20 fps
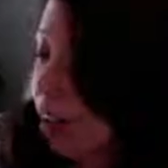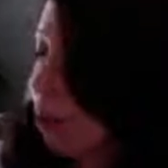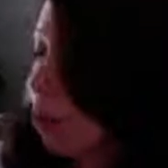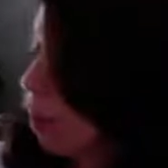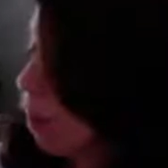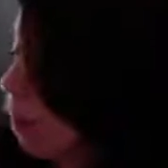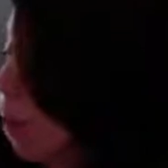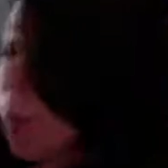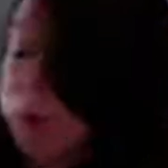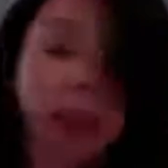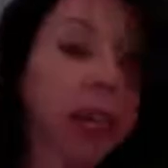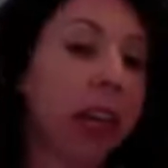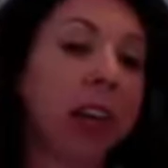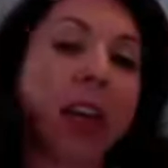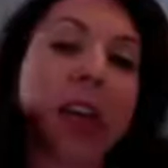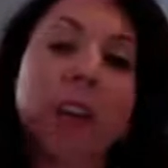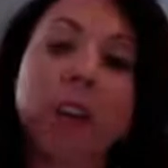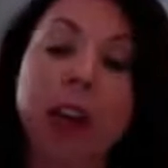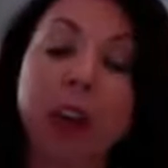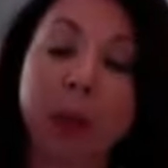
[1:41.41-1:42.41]
Or maybe
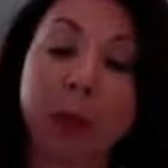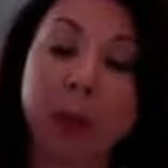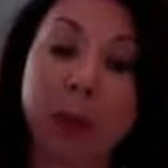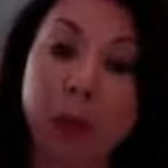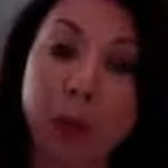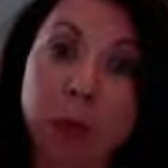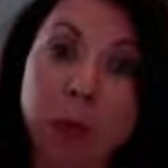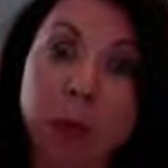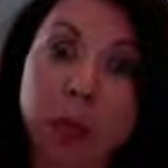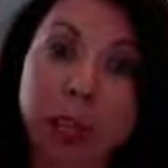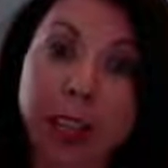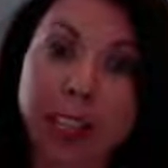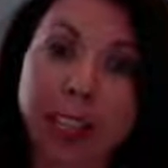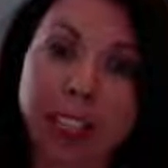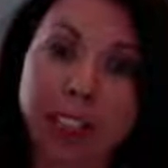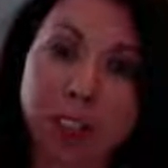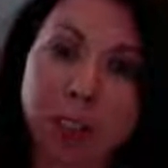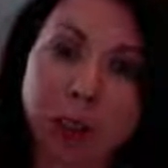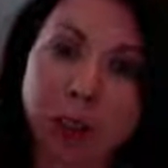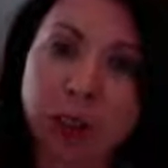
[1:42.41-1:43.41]
I've
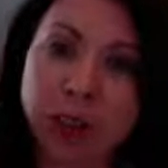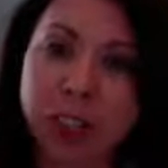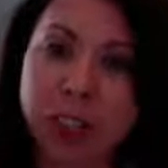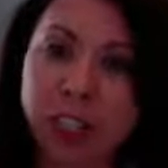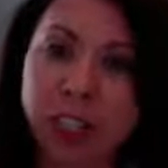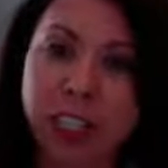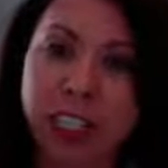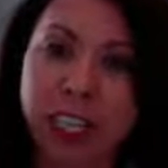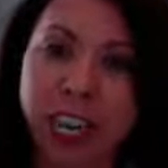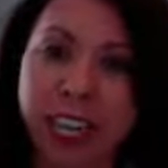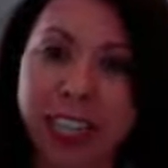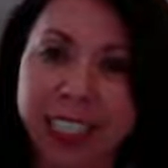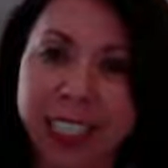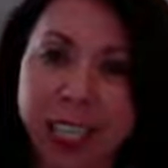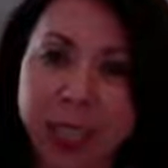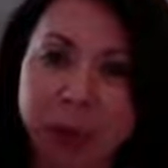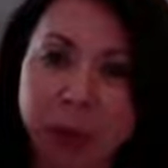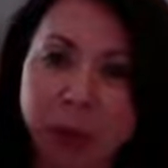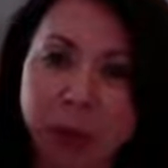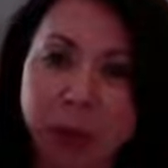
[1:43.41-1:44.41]
really indulged and had
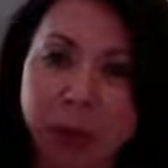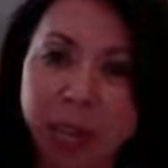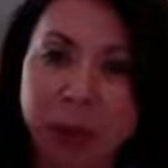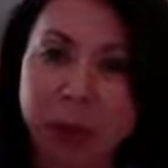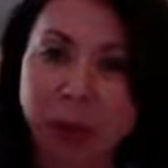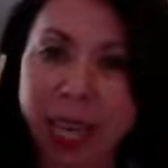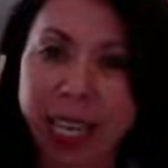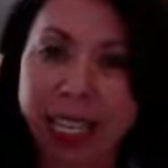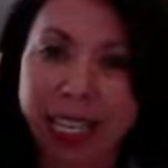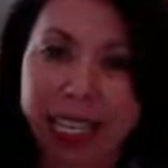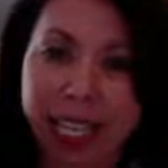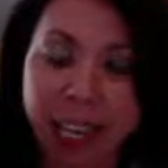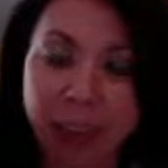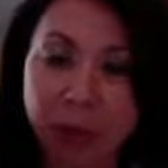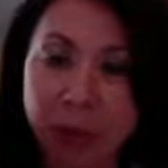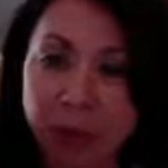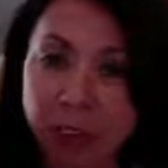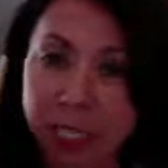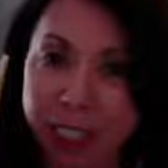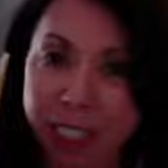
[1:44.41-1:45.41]
time to read a
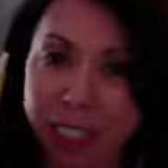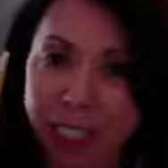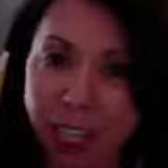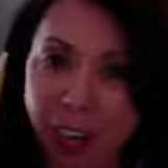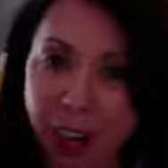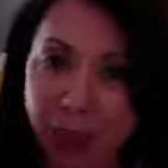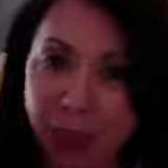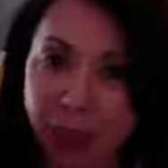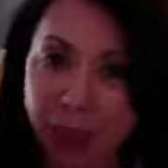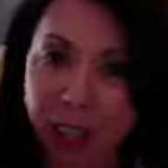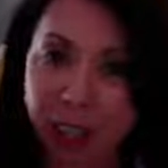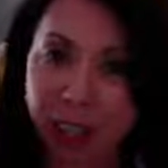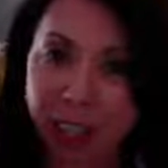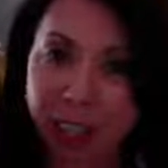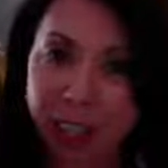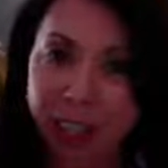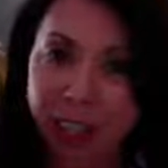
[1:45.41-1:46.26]
magazine front to cover.